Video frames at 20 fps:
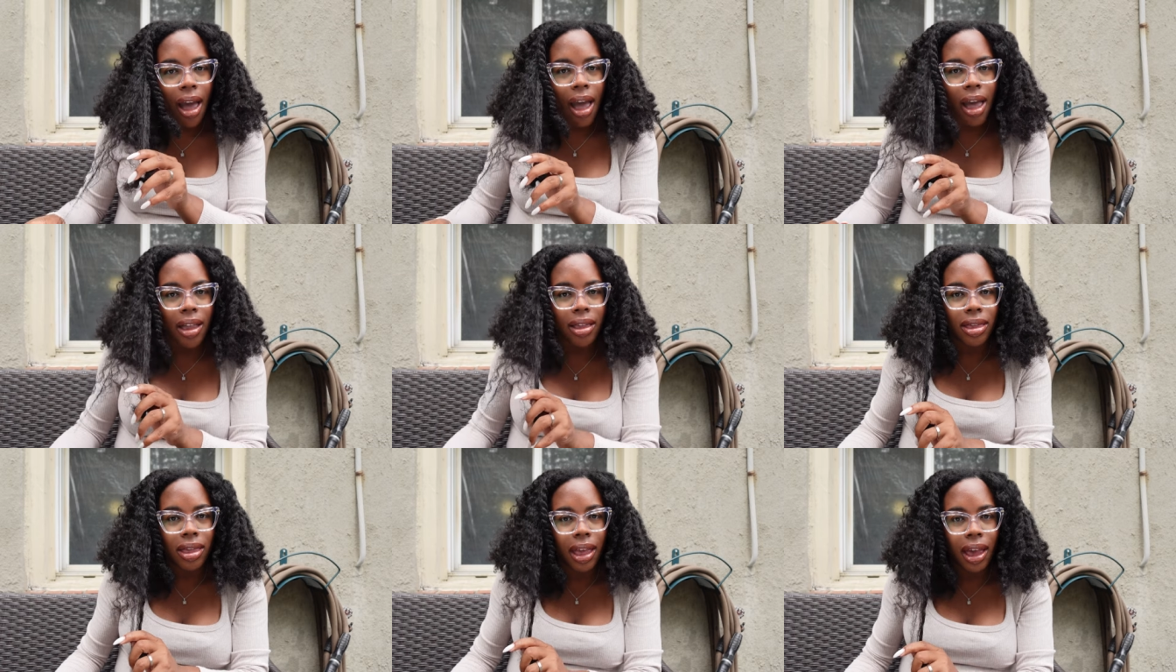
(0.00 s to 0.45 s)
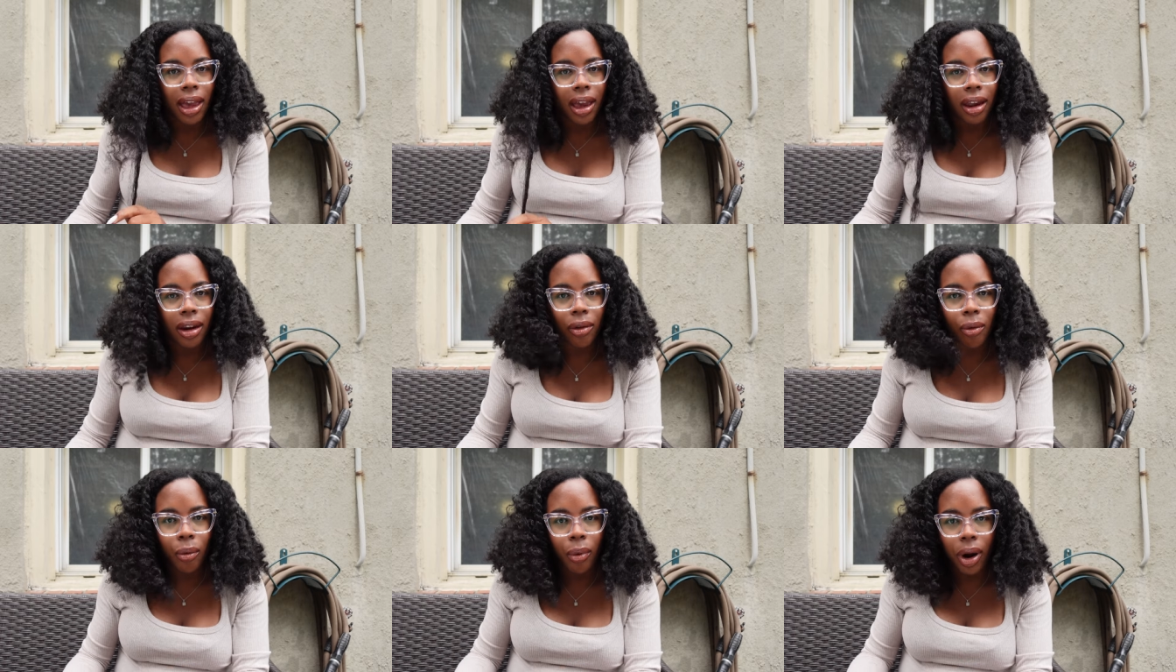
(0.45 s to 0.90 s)
and
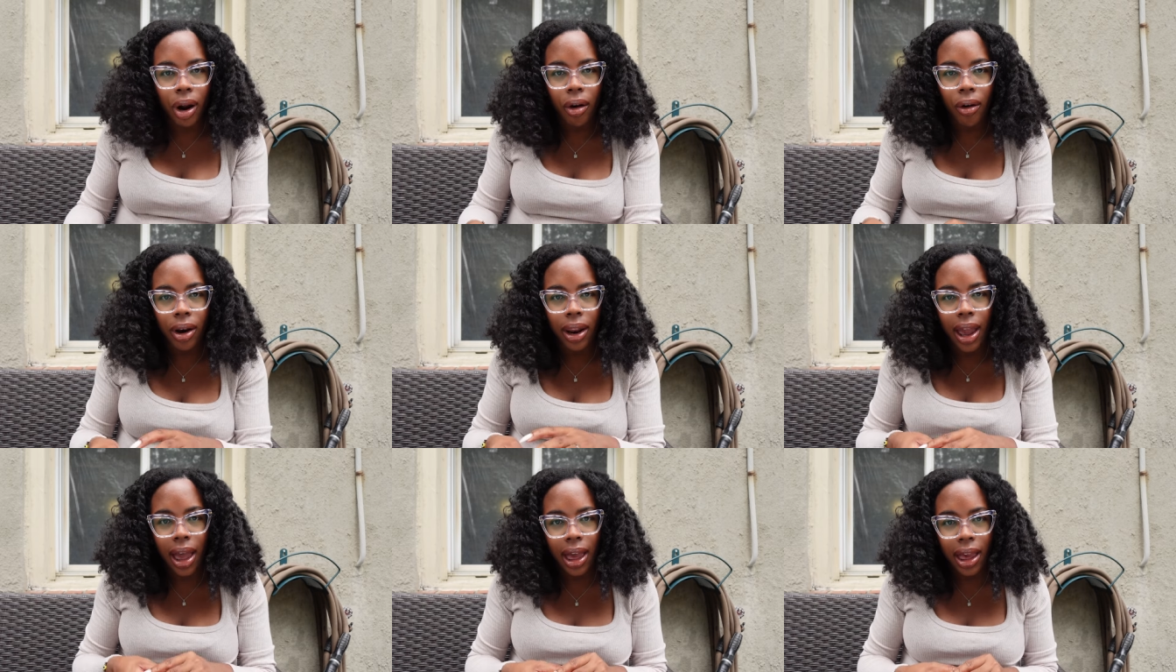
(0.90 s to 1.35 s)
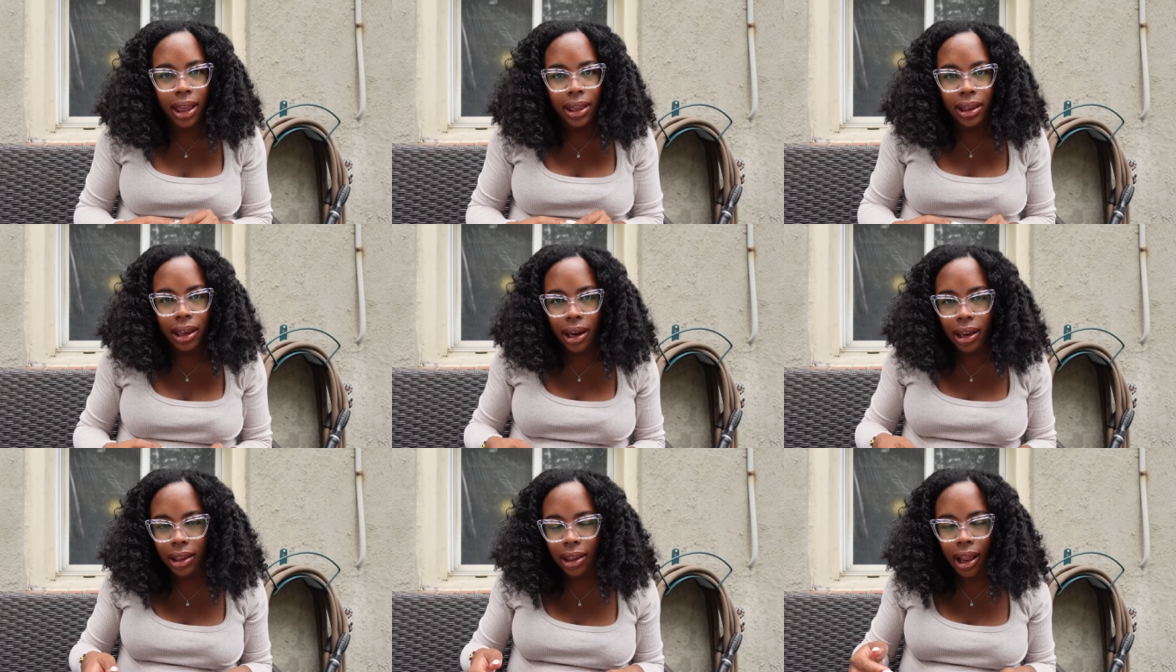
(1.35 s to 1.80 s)
then we're gonna head
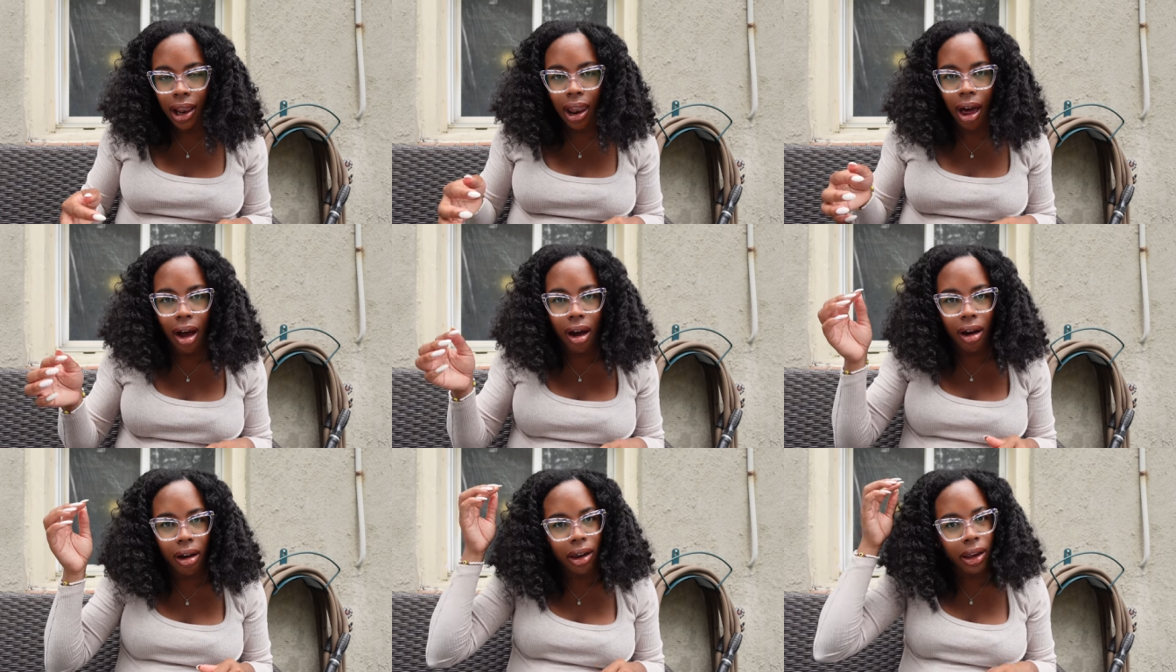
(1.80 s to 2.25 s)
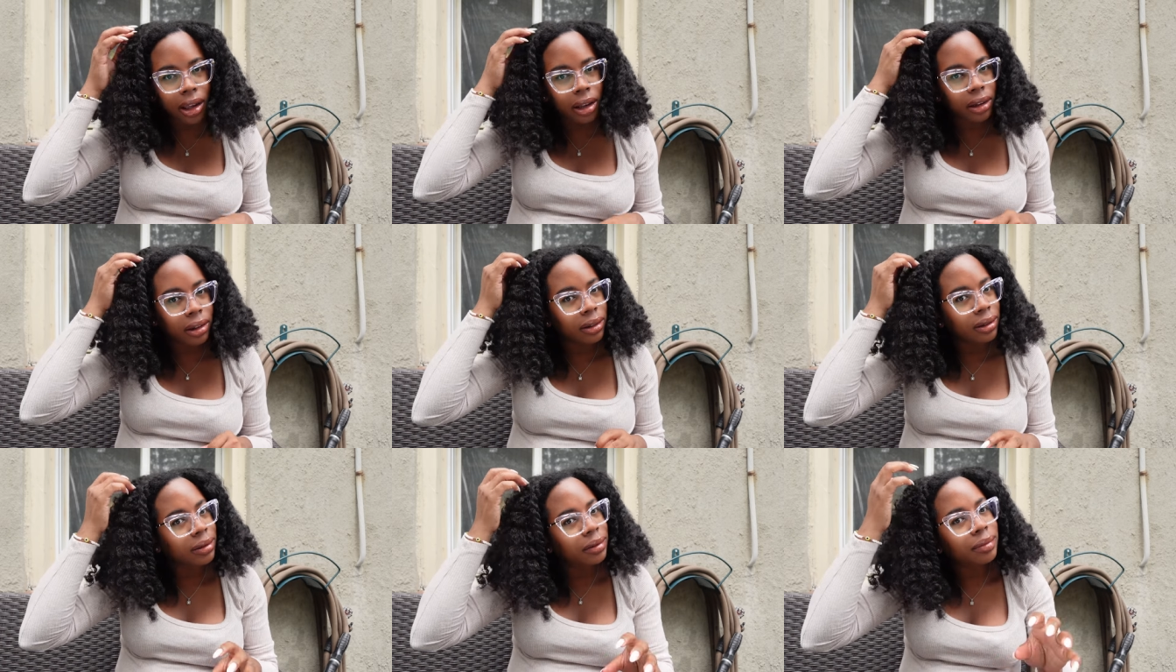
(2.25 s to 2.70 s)
to the
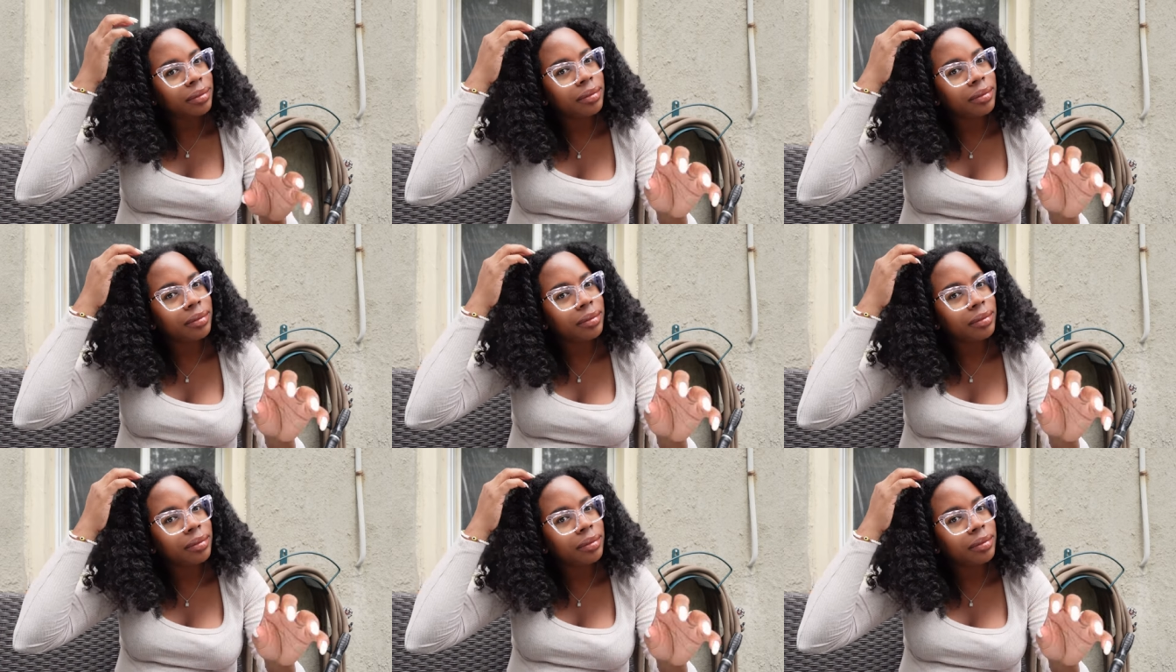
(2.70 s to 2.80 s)
salon.